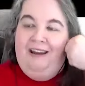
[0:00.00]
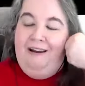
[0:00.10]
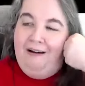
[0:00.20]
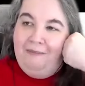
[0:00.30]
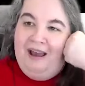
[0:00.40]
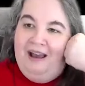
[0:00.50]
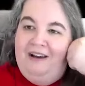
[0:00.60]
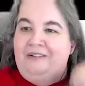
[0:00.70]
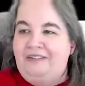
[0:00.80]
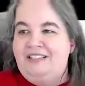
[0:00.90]
care I,
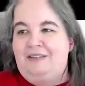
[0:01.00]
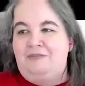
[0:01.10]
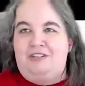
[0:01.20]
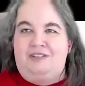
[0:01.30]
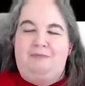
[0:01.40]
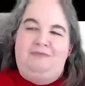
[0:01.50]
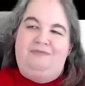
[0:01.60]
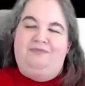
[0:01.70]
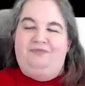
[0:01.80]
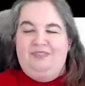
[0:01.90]
about? yeah. Just, like,